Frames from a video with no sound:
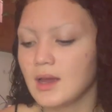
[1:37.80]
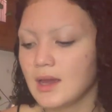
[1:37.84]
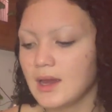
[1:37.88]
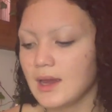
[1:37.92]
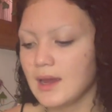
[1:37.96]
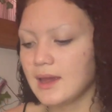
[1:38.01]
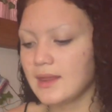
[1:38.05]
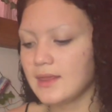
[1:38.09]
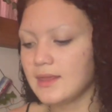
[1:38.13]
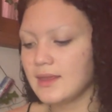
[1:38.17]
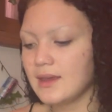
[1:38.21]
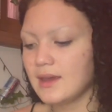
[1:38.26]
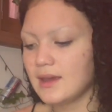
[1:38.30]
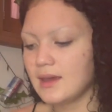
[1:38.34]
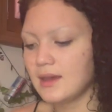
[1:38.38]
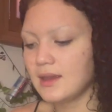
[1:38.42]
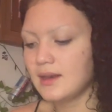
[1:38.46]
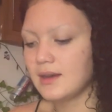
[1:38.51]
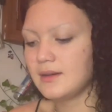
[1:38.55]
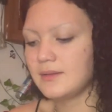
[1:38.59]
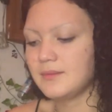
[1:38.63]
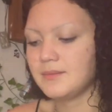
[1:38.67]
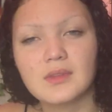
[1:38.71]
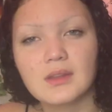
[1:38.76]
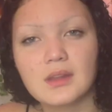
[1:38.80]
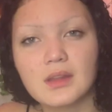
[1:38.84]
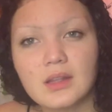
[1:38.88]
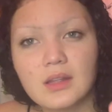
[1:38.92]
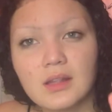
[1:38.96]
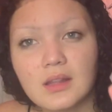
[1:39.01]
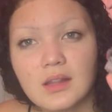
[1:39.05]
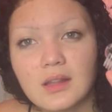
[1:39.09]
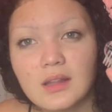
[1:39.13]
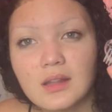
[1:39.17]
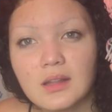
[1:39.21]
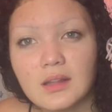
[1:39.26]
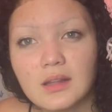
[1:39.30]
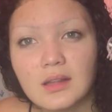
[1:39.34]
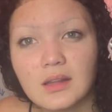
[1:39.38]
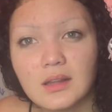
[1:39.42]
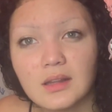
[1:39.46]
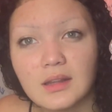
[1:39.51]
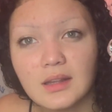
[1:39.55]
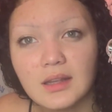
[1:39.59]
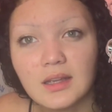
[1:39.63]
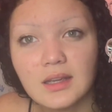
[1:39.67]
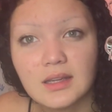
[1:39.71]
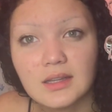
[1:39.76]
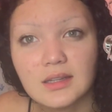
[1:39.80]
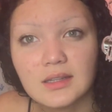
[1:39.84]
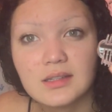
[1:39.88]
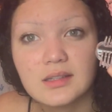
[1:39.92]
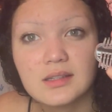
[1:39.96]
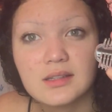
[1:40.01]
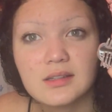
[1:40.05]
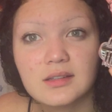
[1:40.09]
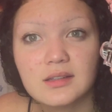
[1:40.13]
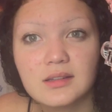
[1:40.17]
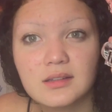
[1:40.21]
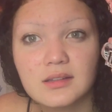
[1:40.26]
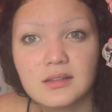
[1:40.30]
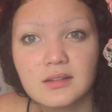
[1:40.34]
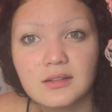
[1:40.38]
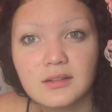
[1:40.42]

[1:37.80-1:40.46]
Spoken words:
And then this,